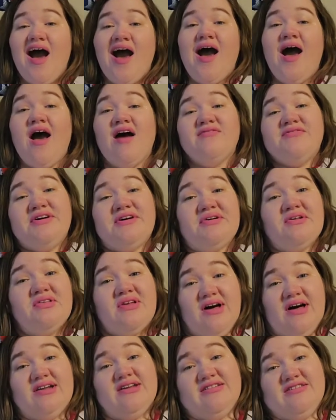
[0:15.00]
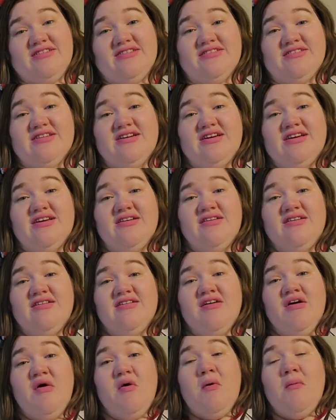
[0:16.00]
I've done a lot at Disney,
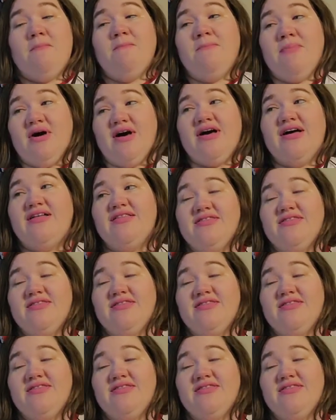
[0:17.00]
but